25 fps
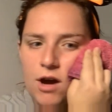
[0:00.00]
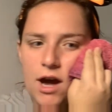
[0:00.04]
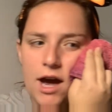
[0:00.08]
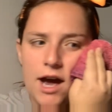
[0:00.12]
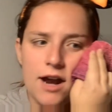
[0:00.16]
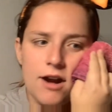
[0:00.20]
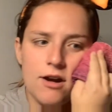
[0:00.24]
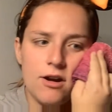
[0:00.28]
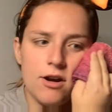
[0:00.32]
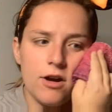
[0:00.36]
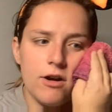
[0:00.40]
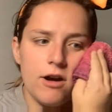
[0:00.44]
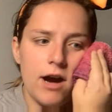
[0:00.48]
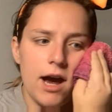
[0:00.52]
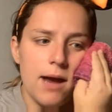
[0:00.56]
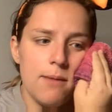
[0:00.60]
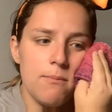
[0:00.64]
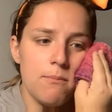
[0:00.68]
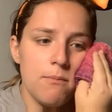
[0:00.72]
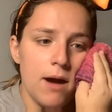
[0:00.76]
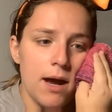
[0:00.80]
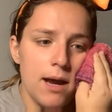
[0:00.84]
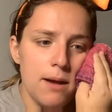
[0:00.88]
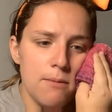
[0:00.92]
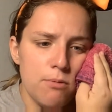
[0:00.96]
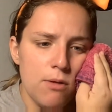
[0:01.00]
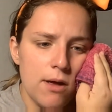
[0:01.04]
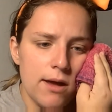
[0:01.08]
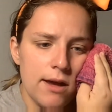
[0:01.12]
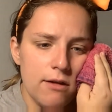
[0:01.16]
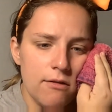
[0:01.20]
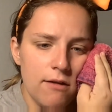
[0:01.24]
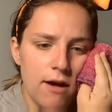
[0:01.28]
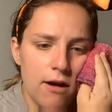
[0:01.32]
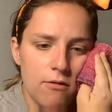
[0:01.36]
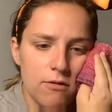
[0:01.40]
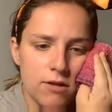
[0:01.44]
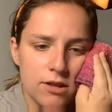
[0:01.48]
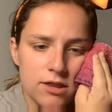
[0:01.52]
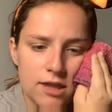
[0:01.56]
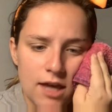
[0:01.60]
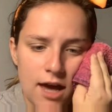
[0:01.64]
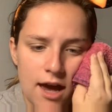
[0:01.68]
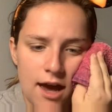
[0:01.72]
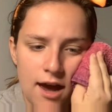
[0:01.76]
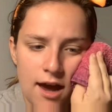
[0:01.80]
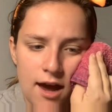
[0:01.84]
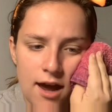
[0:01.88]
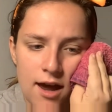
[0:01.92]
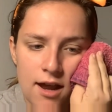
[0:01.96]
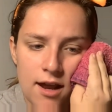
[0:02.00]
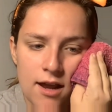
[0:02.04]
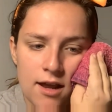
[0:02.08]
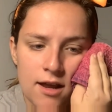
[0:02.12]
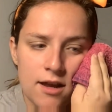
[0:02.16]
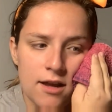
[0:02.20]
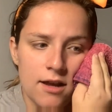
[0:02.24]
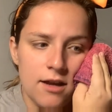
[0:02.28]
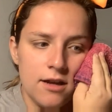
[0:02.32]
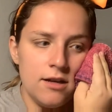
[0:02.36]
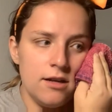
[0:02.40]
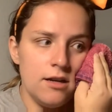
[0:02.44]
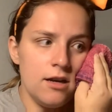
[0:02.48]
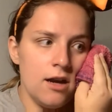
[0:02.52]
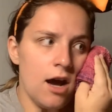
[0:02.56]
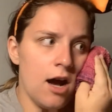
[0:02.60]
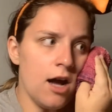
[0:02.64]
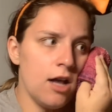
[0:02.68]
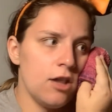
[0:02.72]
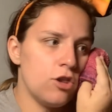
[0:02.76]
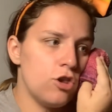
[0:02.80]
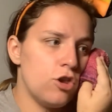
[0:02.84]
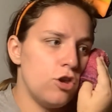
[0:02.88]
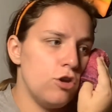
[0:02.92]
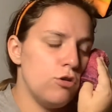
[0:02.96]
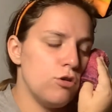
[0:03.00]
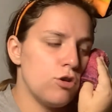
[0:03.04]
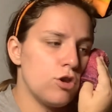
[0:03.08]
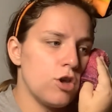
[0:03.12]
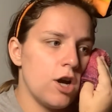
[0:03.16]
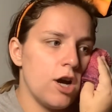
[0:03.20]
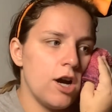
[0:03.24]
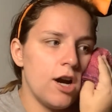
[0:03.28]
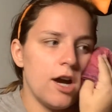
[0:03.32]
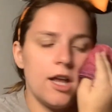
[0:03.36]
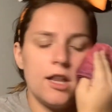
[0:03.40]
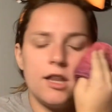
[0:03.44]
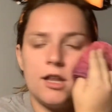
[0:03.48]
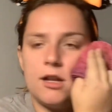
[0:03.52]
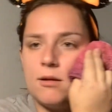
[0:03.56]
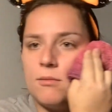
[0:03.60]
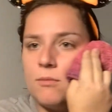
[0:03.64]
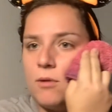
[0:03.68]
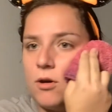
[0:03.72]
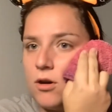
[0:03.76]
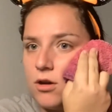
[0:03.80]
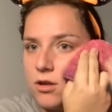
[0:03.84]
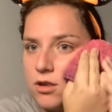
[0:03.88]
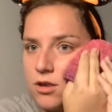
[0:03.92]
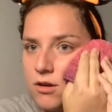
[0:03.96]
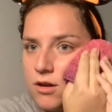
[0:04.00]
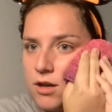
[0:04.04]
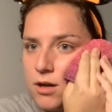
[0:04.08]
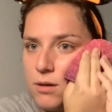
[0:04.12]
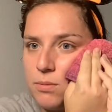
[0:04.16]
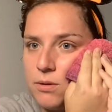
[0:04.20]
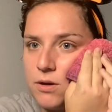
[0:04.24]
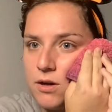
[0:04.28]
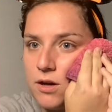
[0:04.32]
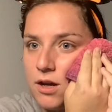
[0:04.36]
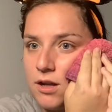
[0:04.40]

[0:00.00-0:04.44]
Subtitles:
And I'm just holding up some scar putty that came in the thing that I was thinking of using.